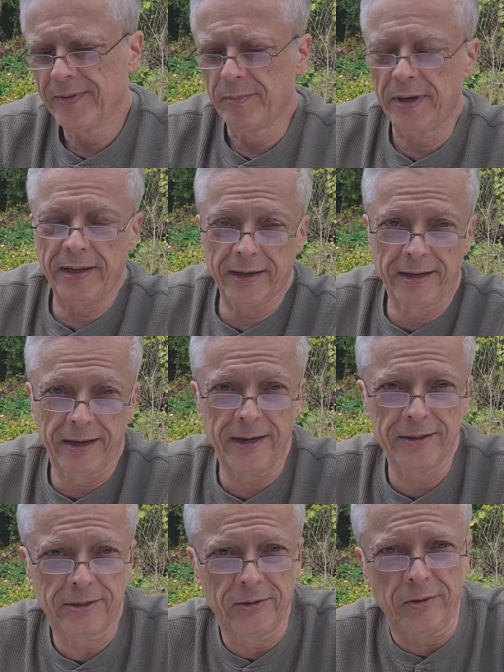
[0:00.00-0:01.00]
But it
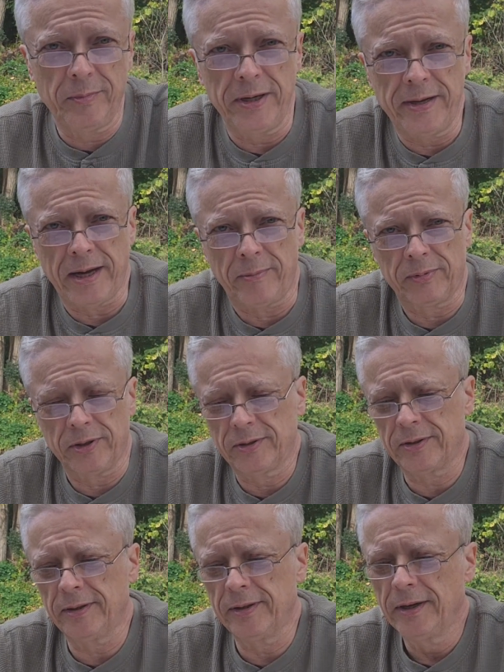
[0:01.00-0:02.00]
can still be napped.
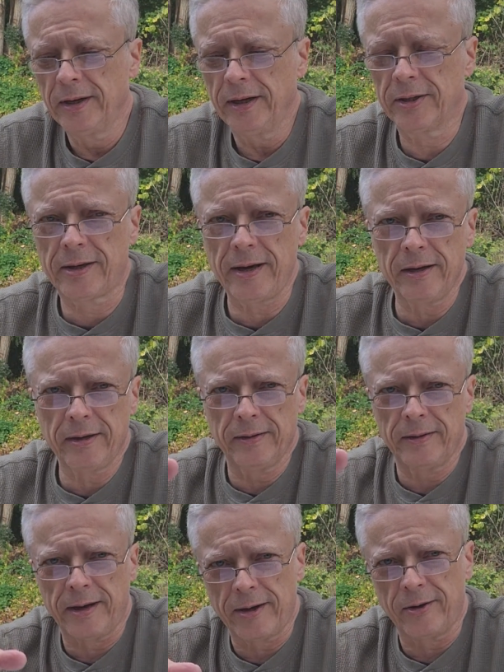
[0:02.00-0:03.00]
It's kind of
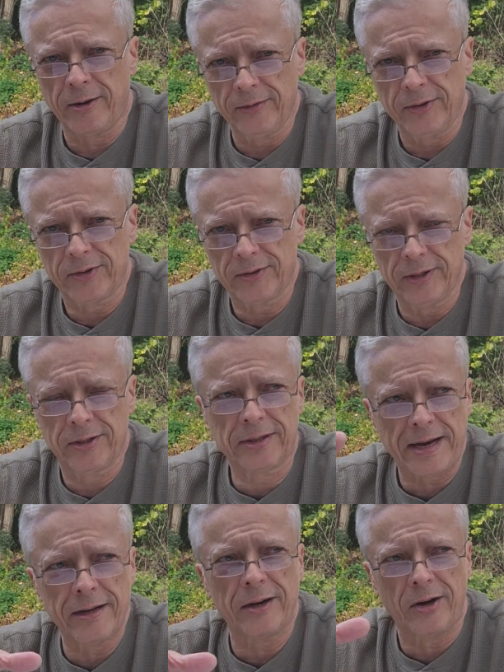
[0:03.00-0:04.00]
not on this. It's
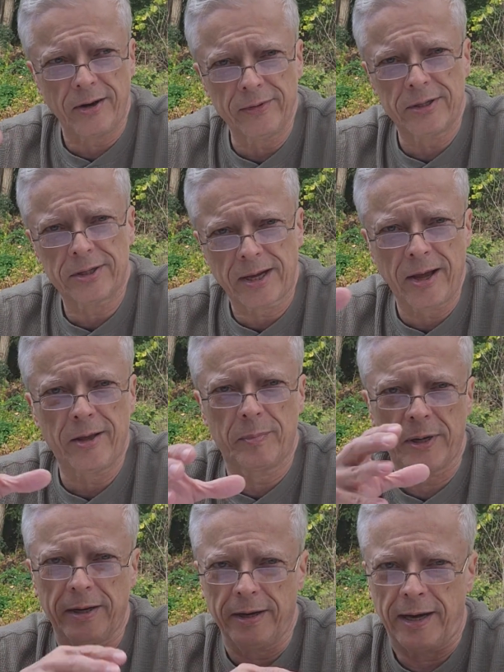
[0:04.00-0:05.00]
kind of on the scale,
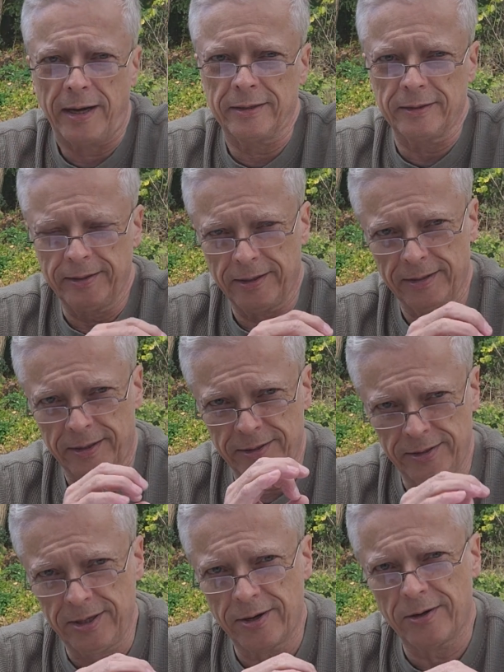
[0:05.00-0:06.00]
but not. A
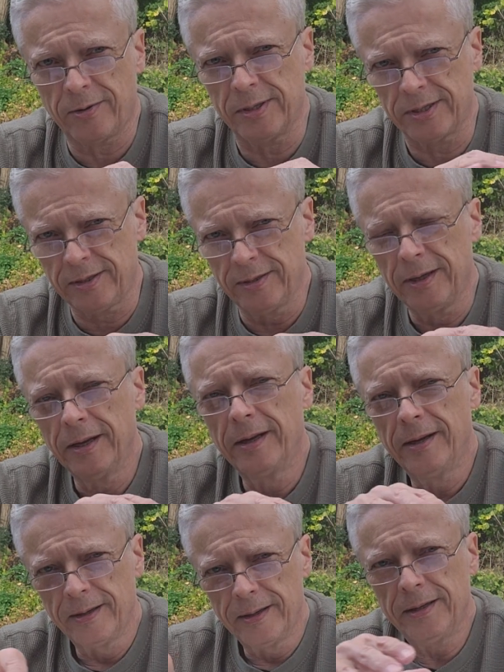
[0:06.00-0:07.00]
0 is
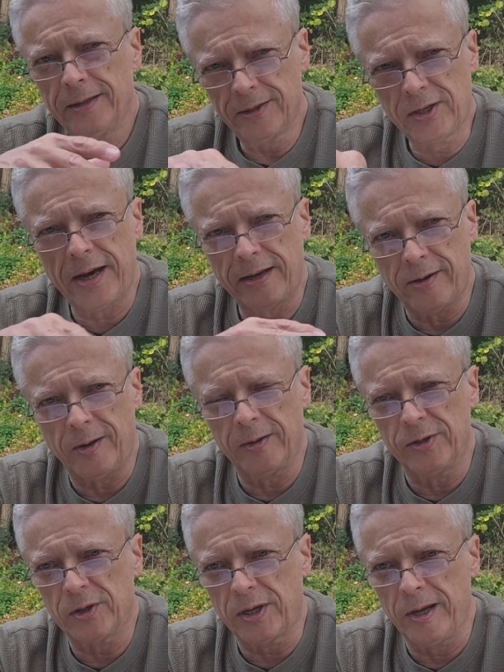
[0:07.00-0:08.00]
kind of on
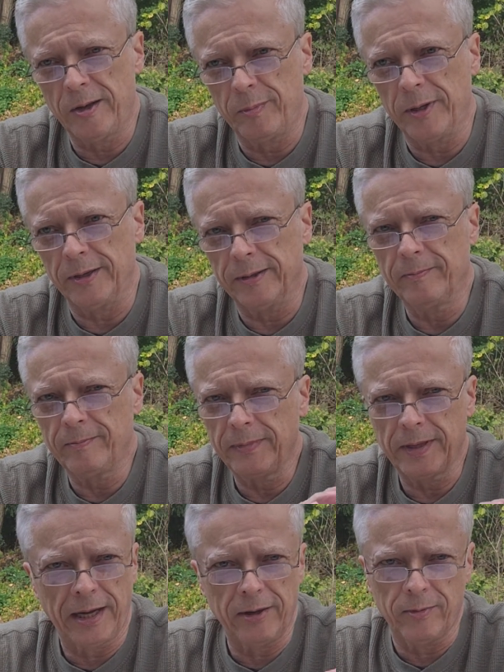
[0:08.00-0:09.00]
the scale, but
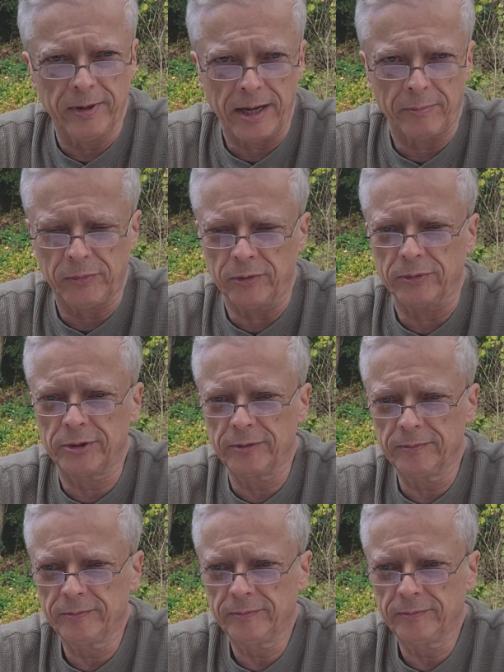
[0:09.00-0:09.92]
I don't nap those.